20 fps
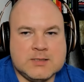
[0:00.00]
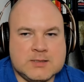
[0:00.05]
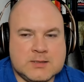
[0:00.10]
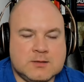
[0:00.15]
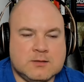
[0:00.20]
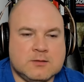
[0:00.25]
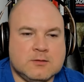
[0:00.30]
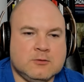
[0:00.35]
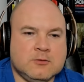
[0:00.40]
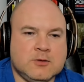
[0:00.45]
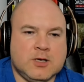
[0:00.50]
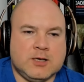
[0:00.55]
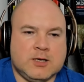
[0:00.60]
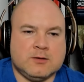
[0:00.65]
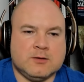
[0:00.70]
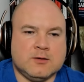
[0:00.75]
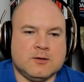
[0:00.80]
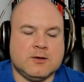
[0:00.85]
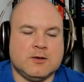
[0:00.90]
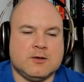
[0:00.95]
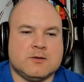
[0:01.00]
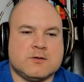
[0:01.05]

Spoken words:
I see. Okay.